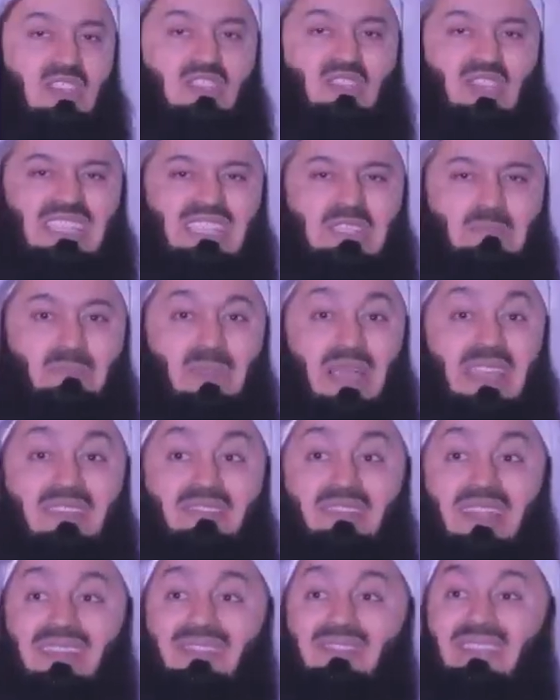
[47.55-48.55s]
just by
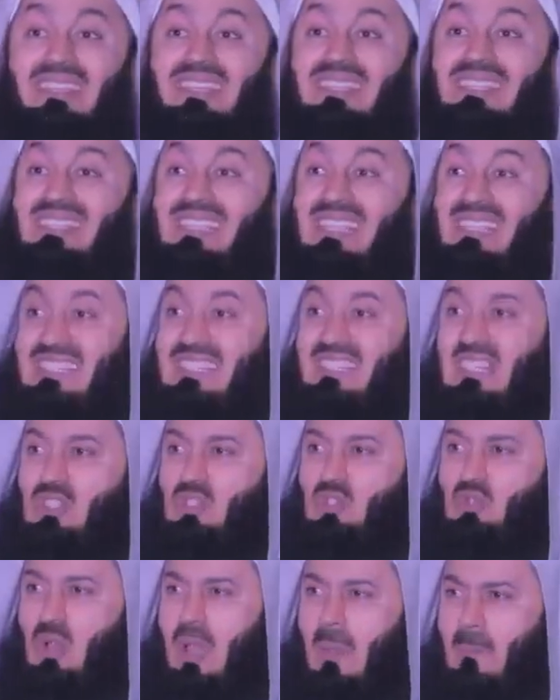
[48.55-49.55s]
rendering
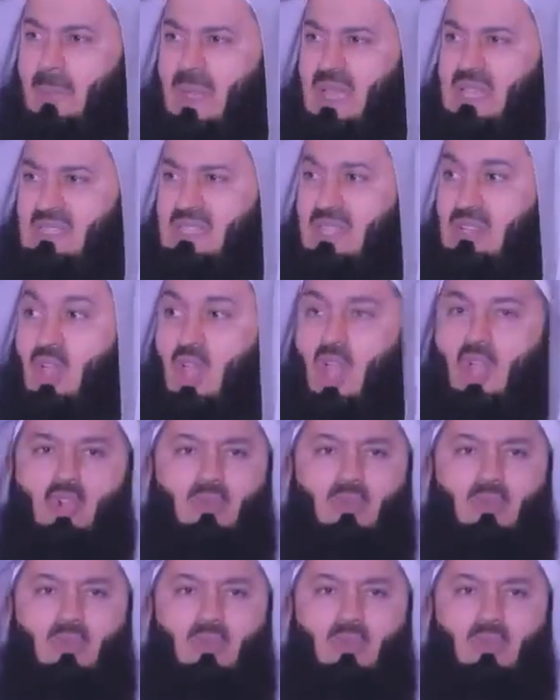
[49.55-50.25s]
assistance to a person